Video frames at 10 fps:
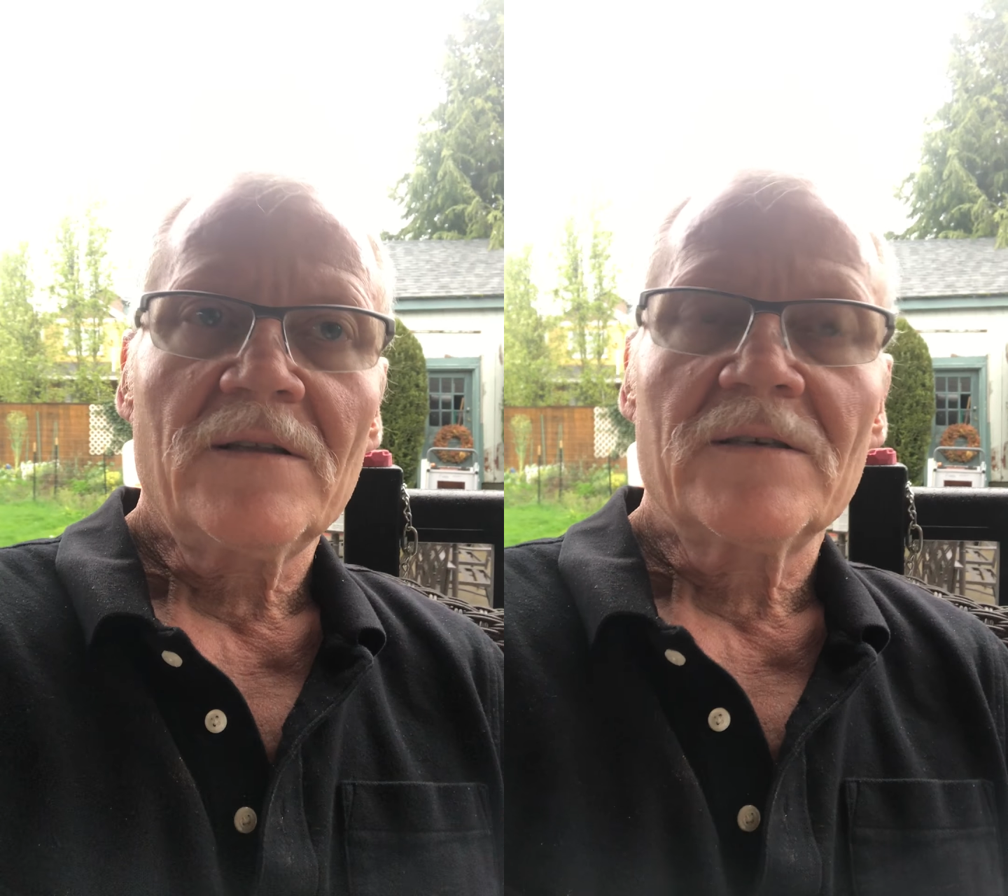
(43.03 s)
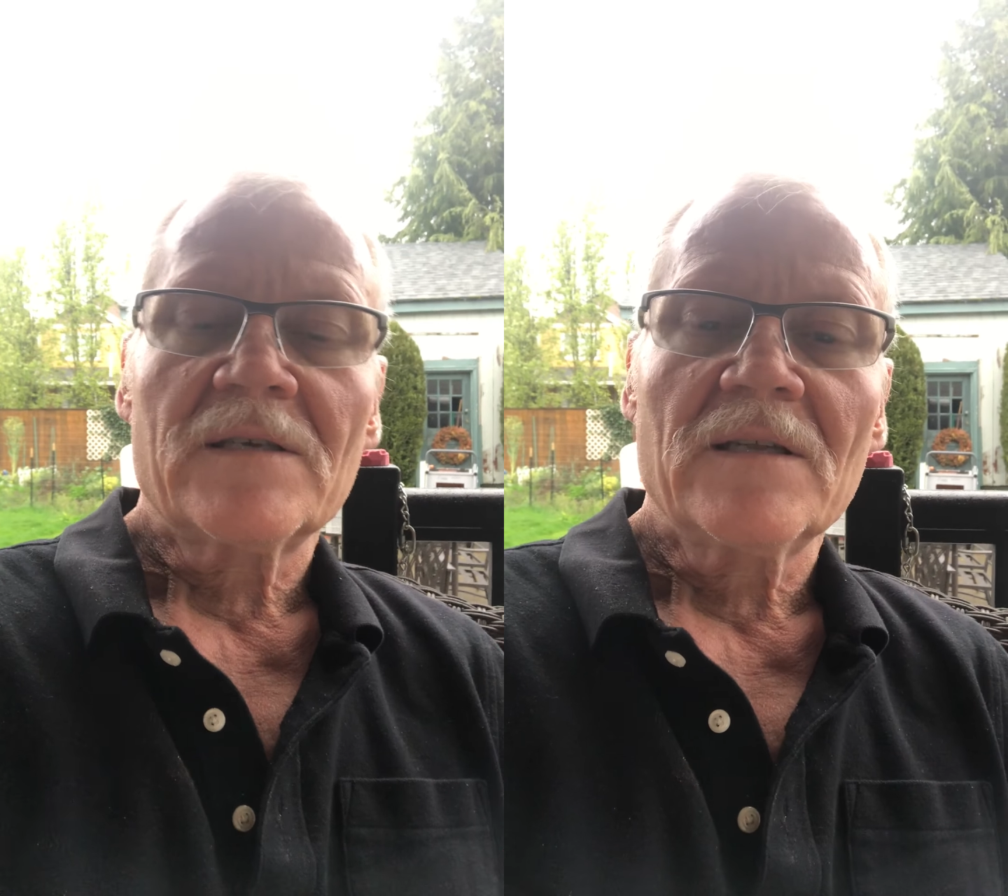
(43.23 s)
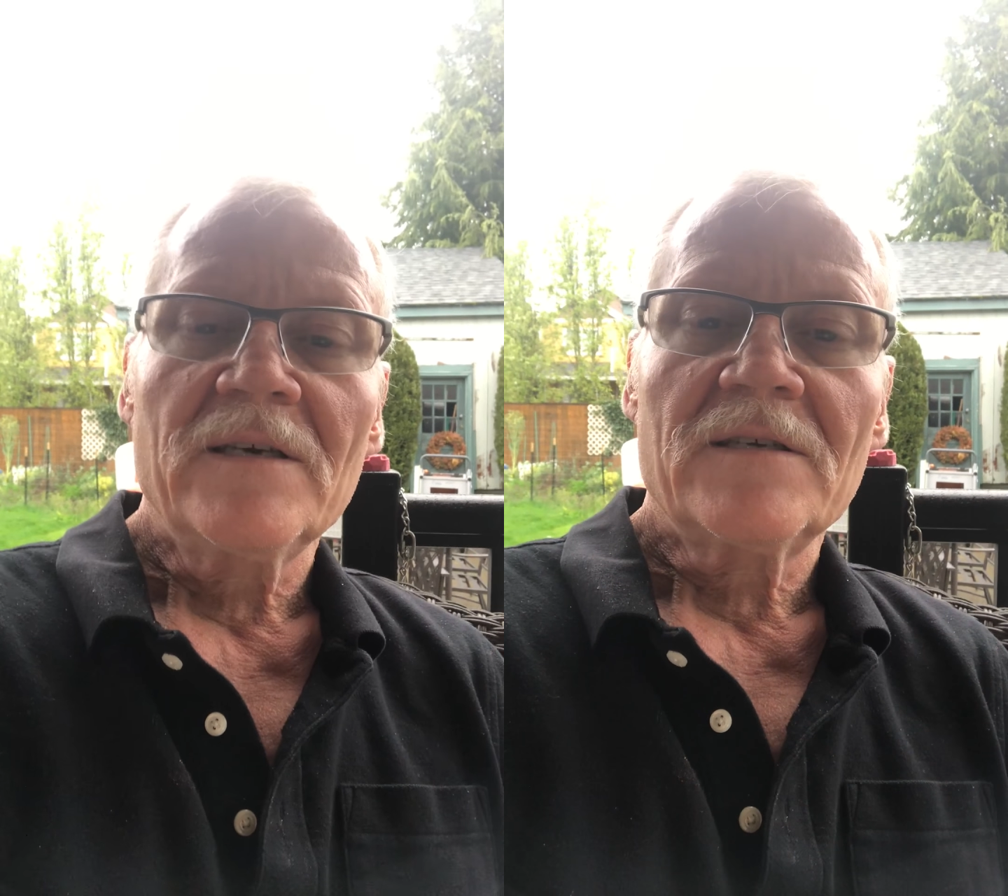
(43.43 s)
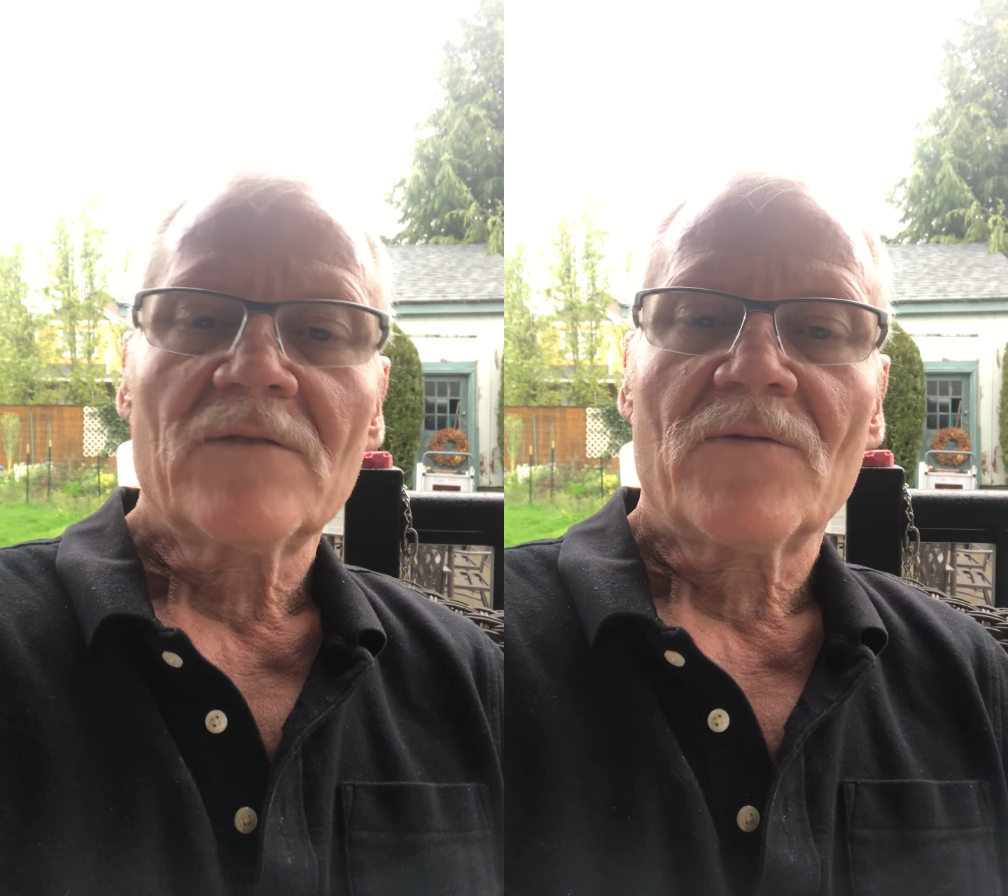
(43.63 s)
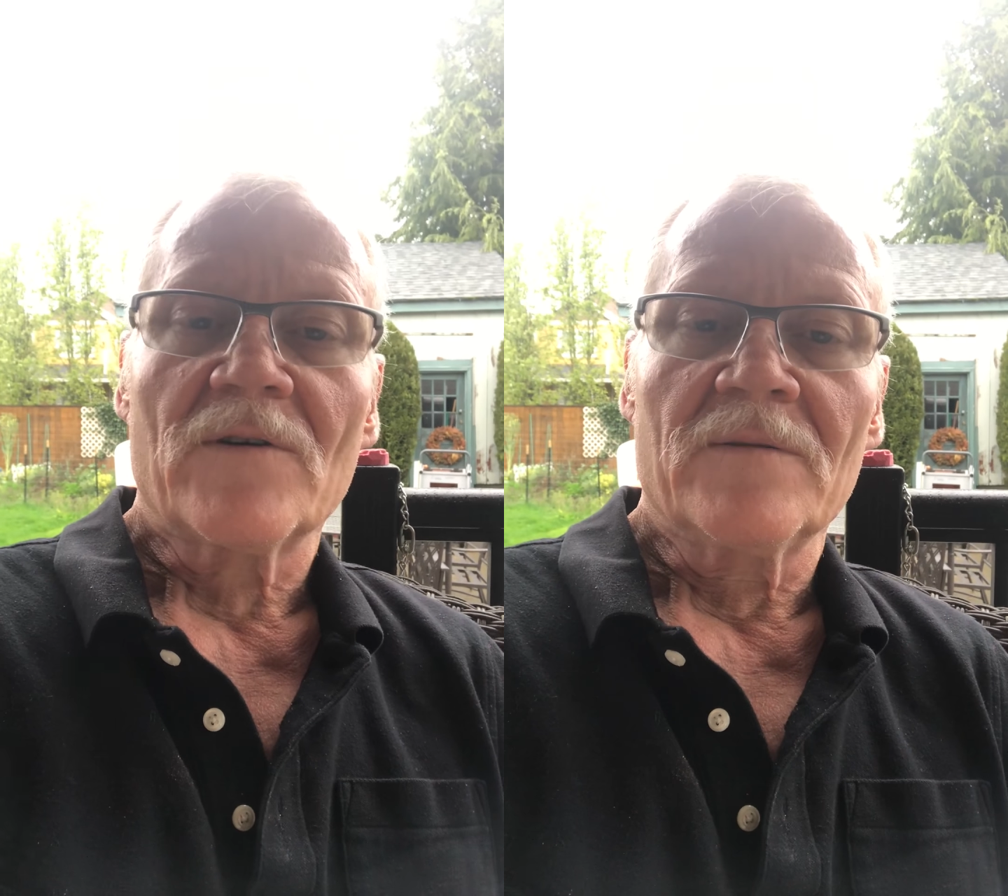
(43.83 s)
this list
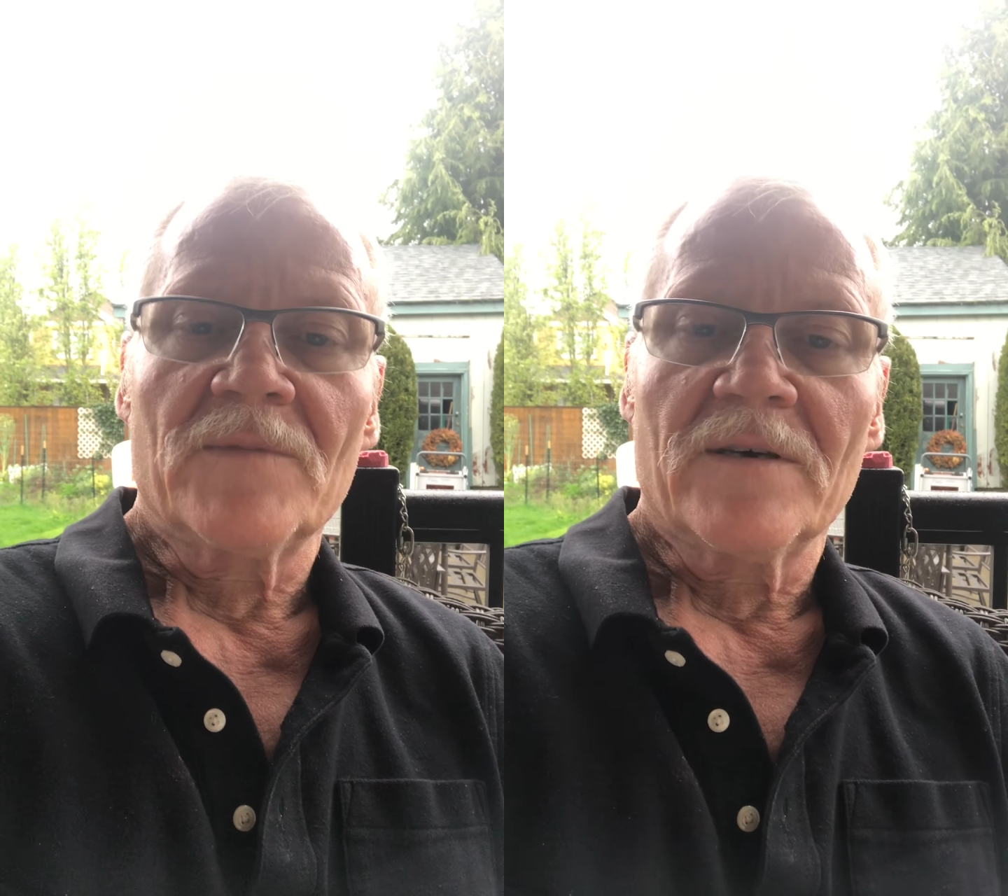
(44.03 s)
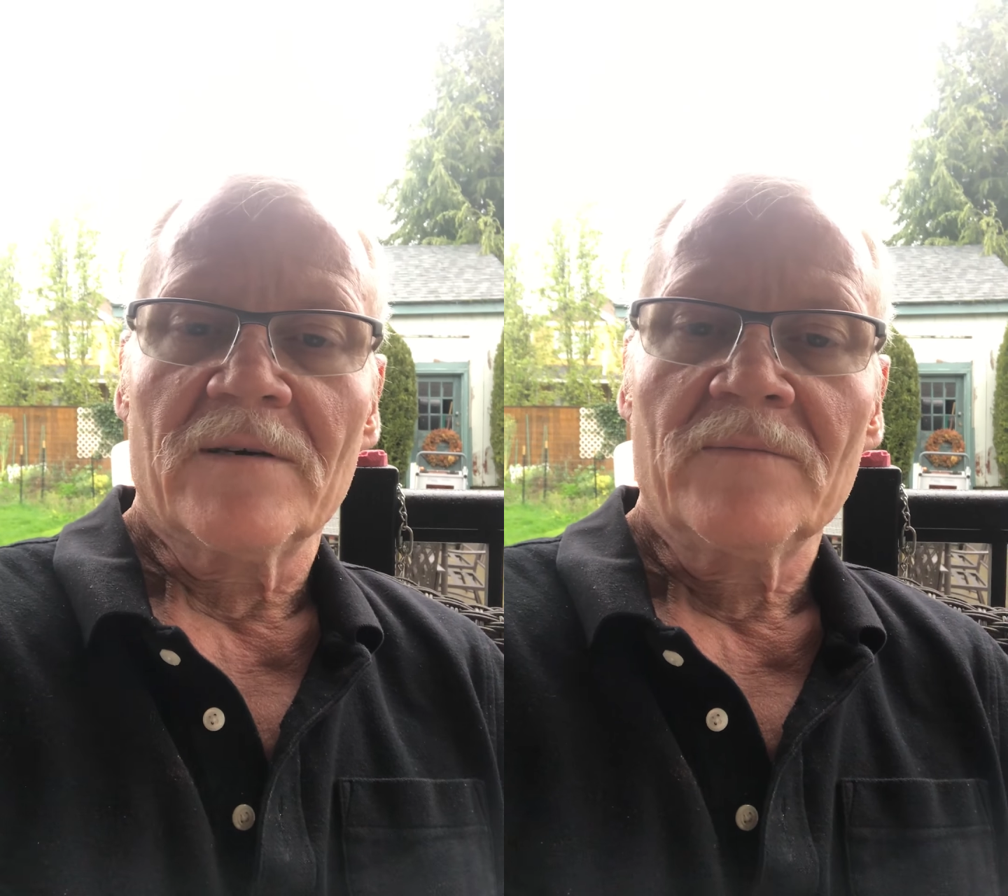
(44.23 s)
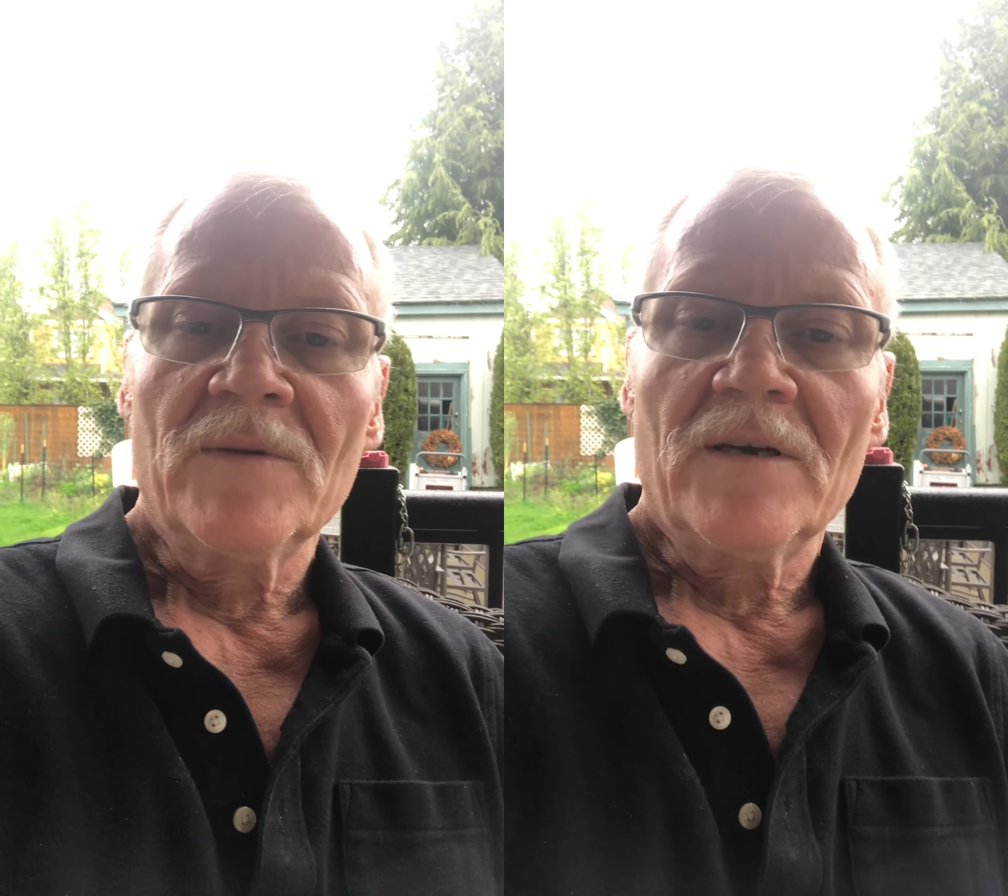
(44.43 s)
from them